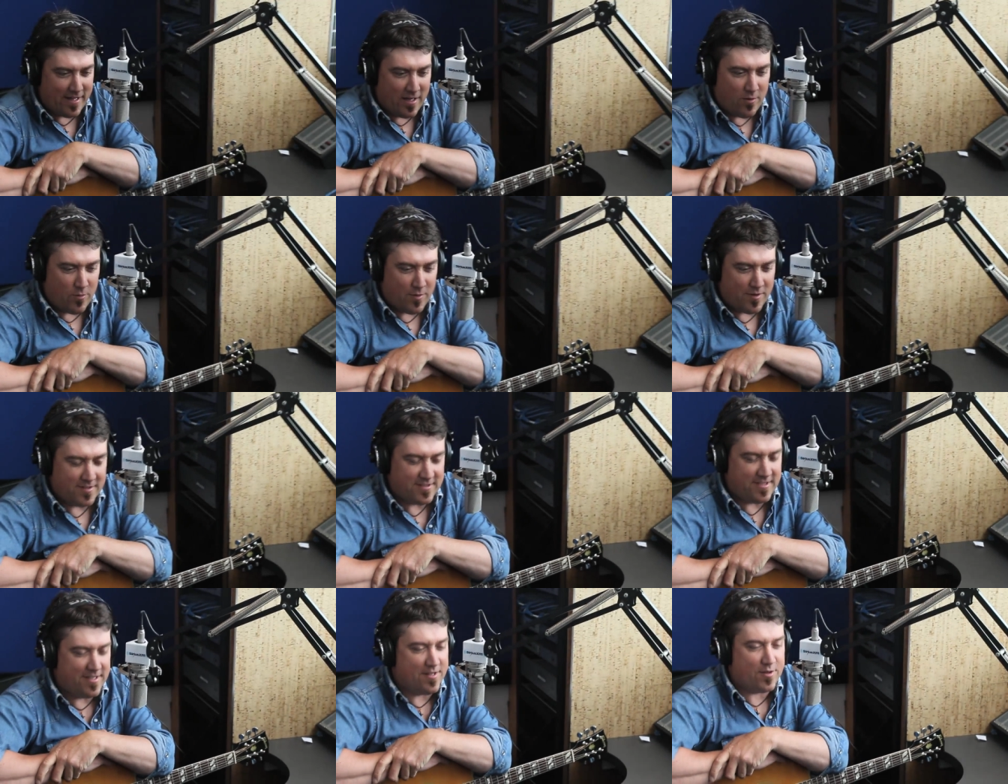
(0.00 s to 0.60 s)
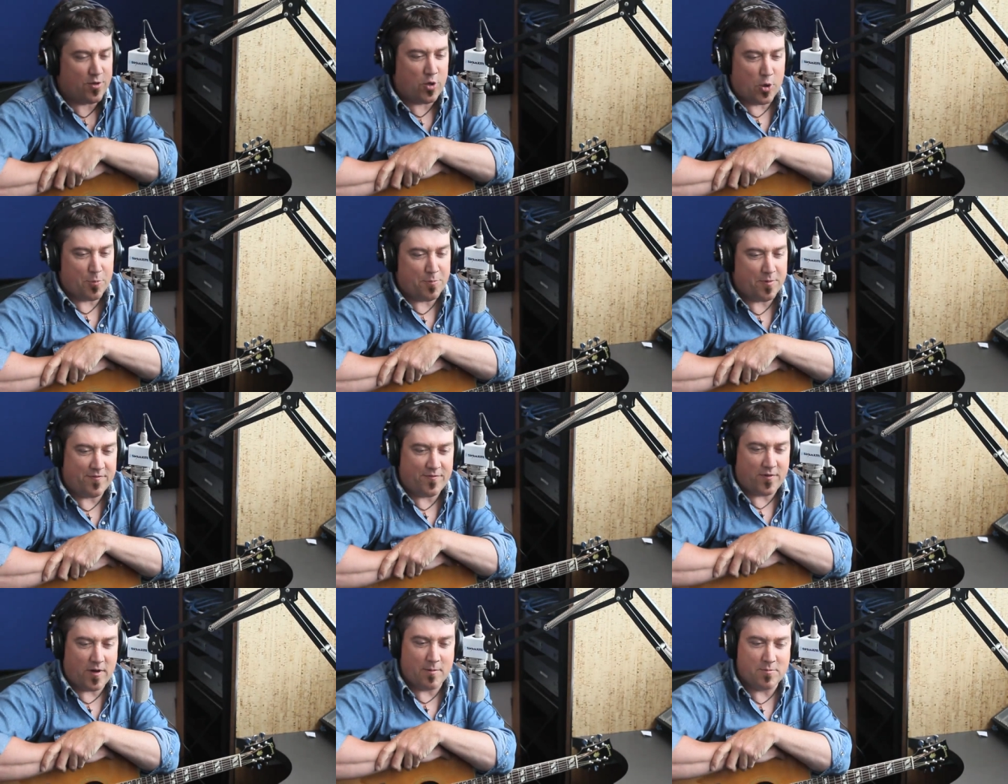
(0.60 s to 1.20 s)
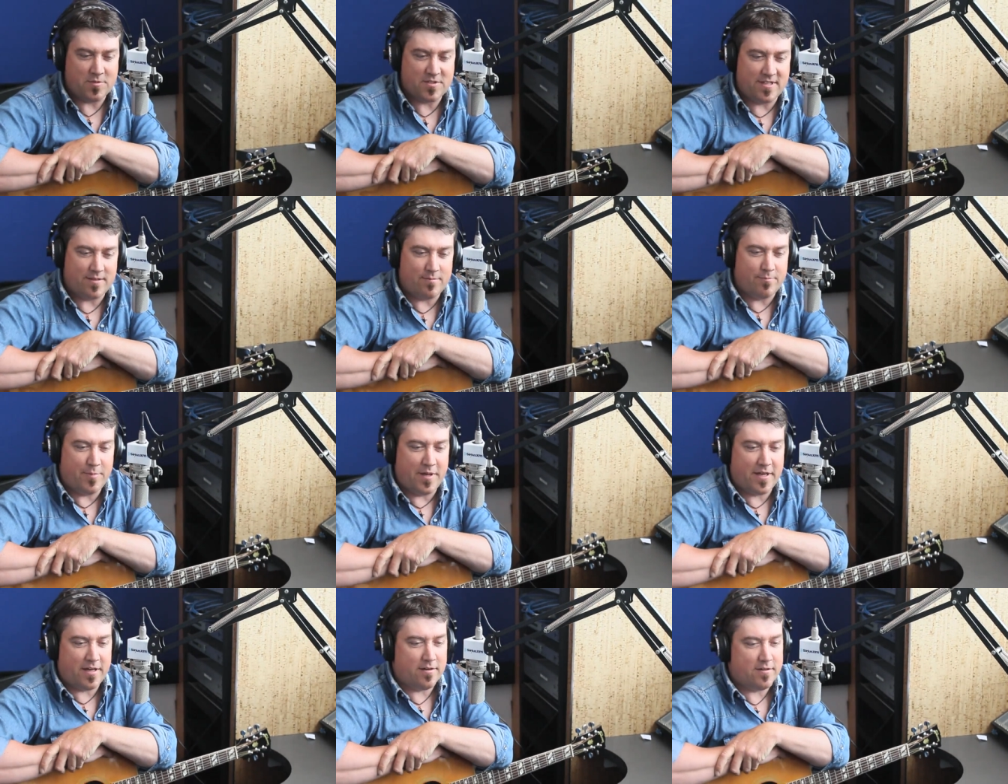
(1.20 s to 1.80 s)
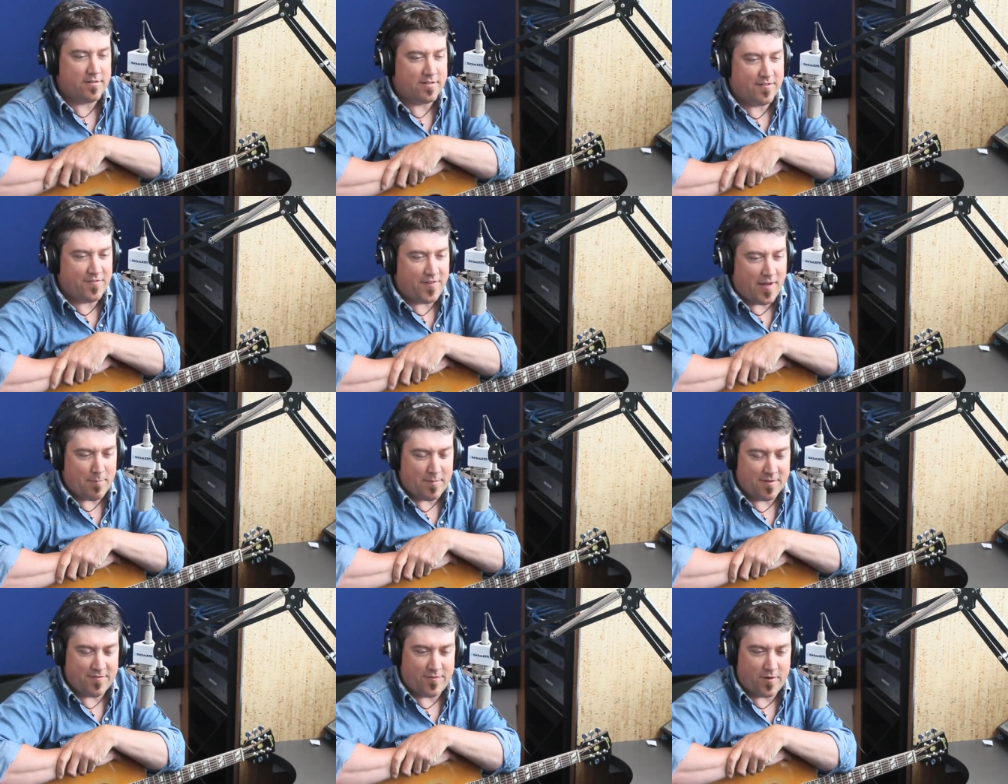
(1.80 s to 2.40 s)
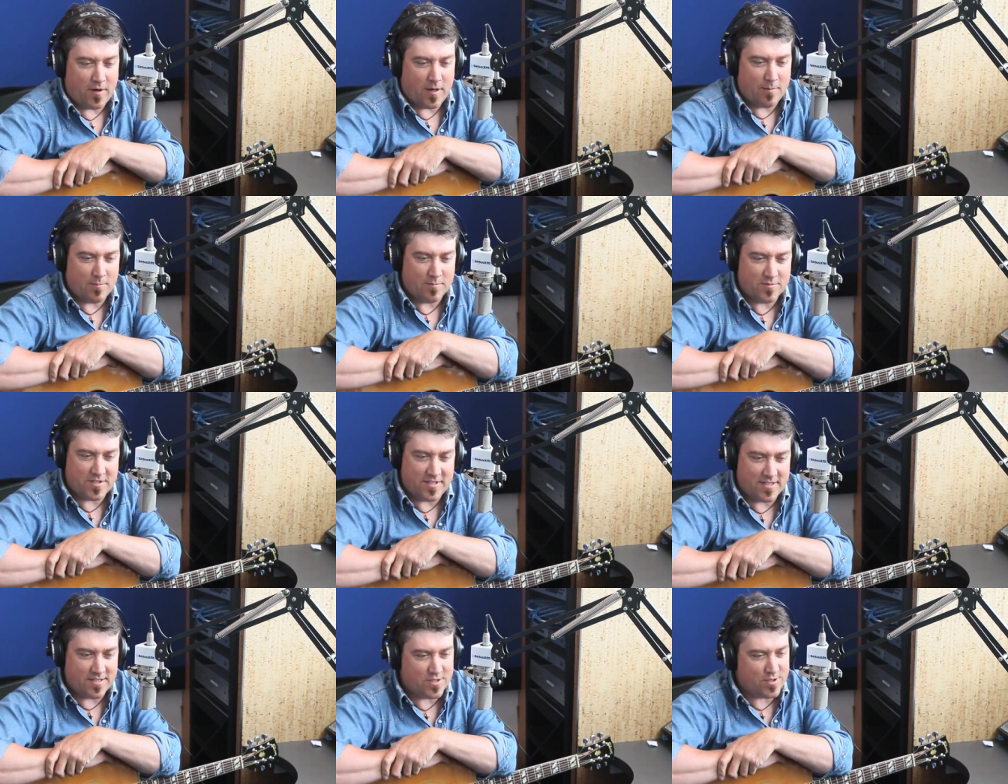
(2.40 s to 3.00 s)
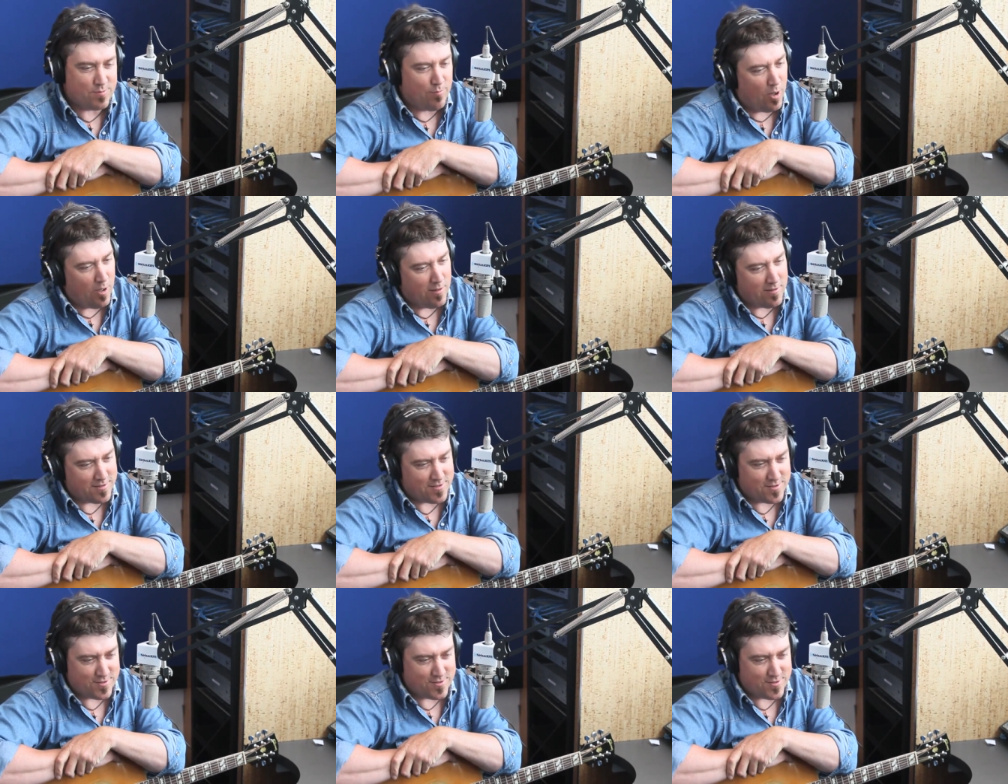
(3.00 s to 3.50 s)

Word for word: now we see the corporate farms getting bigger and the family farms getting smaller.